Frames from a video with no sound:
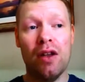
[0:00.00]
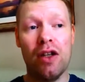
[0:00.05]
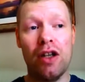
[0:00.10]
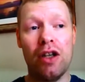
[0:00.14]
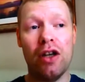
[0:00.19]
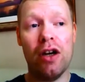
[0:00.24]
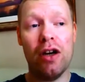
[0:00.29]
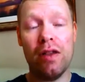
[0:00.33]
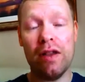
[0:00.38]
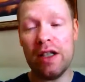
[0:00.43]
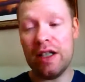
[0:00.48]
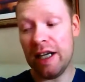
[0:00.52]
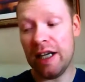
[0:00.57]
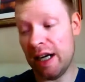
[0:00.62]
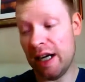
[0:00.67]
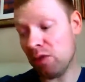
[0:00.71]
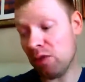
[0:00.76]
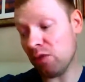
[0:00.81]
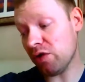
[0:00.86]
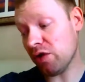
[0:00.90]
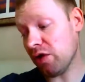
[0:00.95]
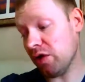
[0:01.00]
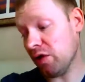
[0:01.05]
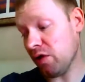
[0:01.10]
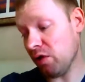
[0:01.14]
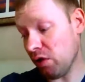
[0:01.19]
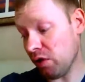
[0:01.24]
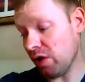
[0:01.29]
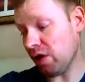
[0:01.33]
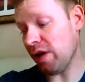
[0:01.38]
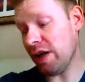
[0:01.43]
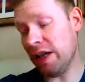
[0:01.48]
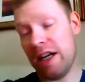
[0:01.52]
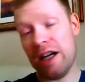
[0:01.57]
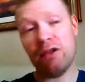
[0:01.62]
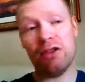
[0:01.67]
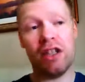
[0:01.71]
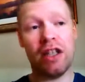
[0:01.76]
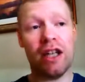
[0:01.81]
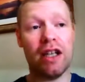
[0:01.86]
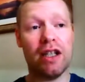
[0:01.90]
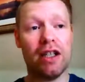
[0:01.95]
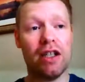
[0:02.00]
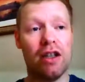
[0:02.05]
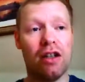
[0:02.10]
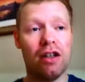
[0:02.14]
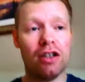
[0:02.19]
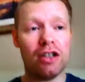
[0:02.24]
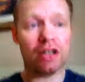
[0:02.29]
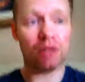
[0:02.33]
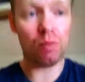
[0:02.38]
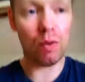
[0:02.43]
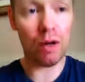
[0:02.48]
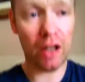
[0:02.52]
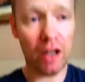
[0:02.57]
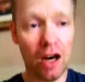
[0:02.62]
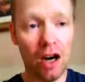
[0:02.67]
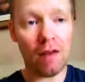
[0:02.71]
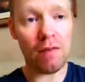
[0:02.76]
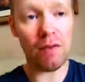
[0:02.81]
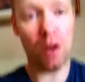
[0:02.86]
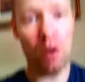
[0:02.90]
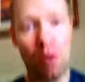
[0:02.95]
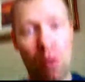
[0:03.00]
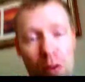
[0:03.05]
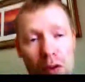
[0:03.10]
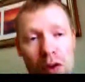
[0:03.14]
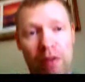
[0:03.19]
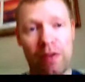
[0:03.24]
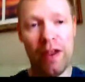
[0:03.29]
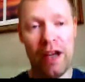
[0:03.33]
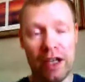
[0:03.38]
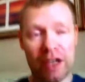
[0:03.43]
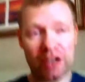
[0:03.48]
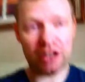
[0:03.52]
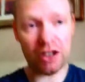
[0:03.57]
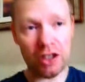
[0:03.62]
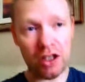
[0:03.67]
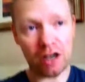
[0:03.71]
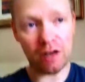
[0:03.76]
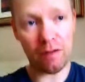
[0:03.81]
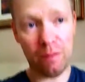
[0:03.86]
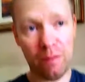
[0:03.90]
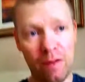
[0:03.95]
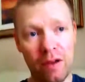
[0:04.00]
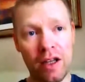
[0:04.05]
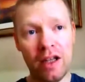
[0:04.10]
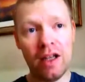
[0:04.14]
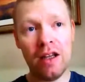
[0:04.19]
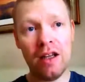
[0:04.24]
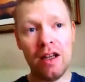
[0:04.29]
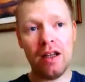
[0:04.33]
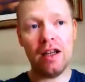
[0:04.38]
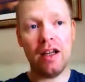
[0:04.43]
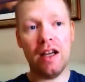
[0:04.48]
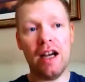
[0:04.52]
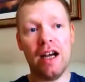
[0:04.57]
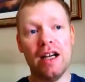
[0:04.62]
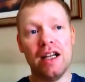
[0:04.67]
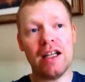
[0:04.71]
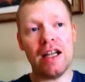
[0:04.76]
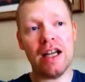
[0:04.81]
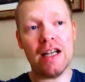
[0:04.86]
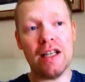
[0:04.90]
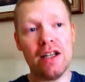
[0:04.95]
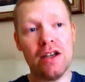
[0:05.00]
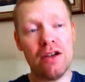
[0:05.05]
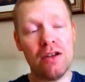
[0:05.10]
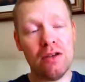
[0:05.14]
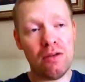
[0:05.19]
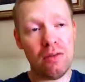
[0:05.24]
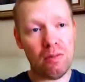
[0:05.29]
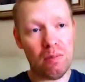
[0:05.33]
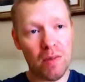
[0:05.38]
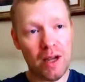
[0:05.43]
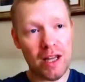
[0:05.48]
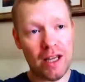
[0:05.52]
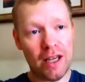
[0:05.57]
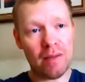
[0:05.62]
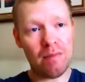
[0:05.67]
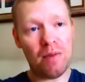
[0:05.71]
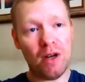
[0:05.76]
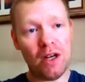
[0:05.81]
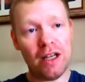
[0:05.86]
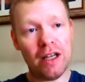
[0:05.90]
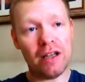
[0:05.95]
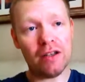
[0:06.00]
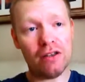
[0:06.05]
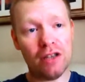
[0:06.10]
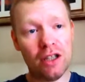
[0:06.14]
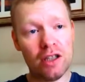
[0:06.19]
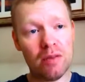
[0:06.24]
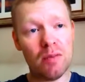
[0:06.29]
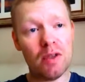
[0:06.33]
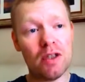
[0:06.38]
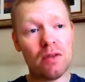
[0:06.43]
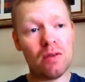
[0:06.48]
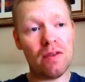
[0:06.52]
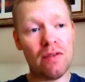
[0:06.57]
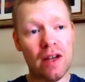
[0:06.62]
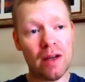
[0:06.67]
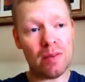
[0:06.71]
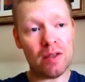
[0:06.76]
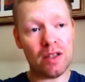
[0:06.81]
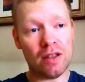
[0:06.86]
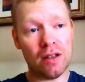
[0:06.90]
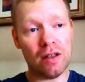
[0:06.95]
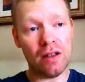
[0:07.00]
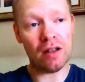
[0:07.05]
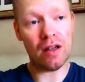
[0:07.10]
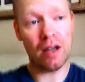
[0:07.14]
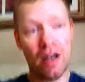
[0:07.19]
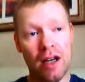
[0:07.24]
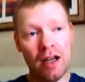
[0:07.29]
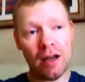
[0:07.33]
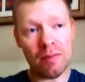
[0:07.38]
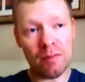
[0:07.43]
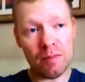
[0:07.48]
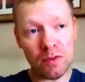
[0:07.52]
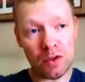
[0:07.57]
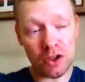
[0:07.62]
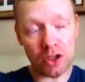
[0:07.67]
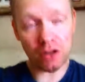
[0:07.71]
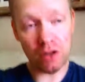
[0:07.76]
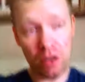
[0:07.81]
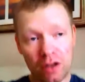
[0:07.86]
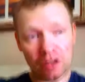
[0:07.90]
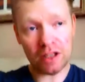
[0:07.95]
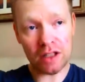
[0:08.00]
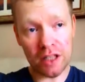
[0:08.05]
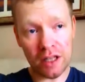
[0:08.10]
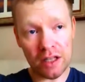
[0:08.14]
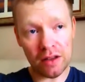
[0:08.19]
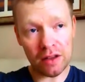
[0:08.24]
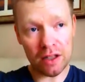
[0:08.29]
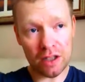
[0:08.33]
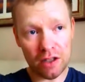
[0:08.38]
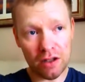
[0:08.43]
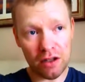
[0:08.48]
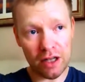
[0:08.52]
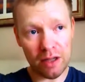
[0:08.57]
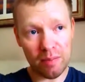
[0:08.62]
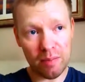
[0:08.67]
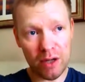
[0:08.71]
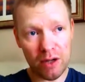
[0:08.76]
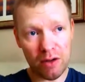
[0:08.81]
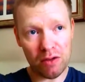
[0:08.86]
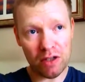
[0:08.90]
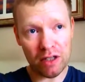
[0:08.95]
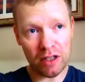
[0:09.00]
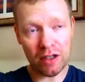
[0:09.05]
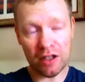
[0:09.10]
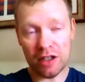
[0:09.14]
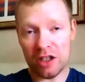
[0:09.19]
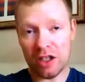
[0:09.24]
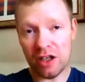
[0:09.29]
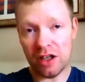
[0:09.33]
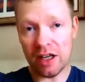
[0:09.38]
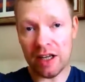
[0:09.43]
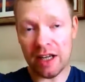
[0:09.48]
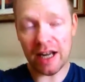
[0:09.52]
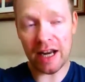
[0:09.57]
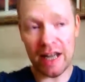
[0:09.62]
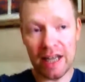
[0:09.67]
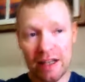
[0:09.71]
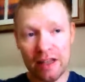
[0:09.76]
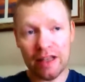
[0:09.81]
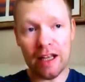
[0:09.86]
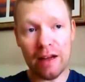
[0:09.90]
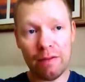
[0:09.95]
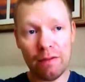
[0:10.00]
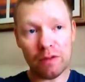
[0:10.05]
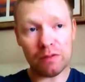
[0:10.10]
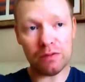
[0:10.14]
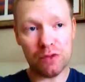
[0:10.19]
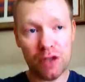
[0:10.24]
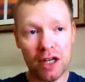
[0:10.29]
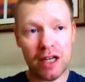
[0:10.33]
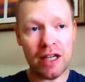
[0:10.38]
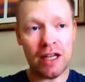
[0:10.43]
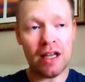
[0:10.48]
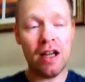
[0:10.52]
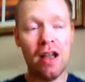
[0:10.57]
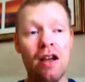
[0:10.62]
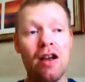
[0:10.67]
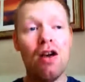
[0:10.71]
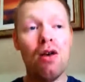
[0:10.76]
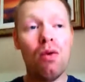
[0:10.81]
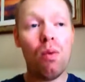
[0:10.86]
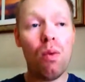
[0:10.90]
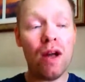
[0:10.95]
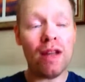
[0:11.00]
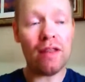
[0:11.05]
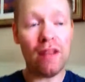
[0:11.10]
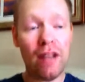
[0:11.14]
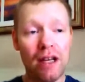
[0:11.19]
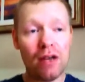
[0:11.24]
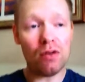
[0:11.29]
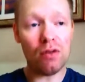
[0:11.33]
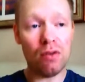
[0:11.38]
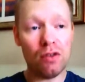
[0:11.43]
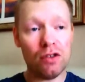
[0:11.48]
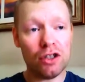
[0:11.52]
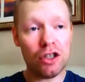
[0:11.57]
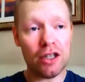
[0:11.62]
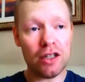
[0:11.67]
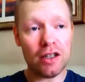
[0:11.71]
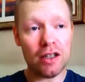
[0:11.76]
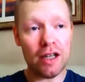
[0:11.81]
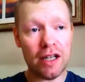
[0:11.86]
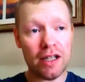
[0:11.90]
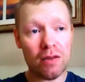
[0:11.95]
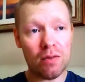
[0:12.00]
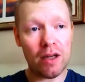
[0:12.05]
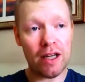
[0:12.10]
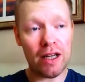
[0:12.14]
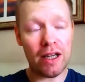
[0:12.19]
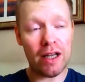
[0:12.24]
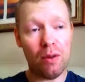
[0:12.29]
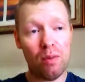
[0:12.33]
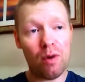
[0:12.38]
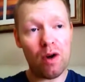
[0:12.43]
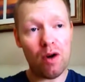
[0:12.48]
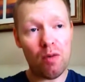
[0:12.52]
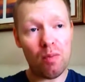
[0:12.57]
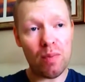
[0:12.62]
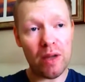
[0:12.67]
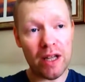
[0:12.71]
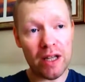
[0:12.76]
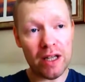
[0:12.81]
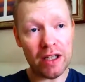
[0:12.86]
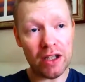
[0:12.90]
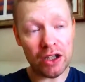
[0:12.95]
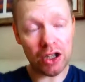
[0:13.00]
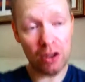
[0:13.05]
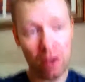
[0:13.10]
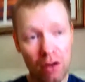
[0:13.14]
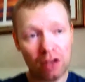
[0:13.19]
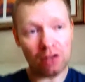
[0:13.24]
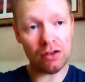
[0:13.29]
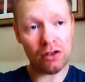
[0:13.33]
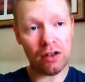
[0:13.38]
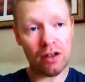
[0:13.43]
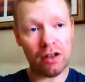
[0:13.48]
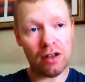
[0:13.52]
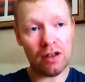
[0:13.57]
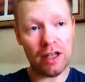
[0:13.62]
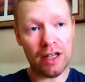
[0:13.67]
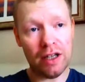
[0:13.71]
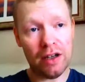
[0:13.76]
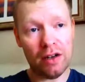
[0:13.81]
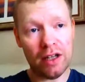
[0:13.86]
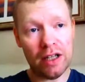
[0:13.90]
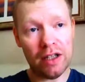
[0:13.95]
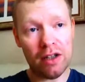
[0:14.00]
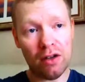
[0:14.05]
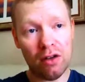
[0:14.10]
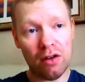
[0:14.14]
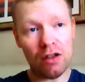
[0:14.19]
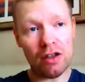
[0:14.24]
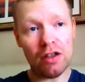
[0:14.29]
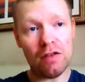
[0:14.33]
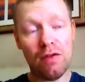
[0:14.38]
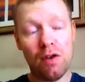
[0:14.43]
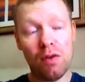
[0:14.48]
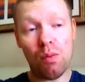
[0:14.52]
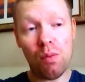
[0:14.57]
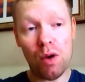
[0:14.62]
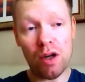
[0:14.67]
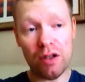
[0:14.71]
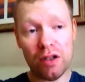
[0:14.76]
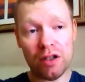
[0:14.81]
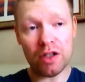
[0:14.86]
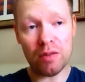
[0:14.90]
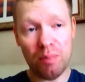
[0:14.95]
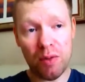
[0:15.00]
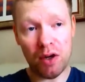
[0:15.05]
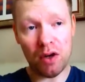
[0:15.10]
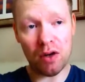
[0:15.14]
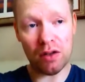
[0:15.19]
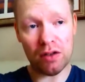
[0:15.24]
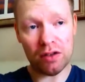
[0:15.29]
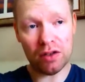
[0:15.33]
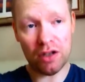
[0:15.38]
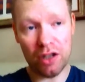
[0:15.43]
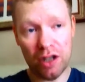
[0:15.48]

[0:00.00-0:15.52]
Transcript: You know, the doubts and not knowing how to get started. We cover all of that stuff and get you making money at Christmas with Amazon. Do consider the site building because you can get in there for free. When that launches next week, it will be $299 for 1 spot.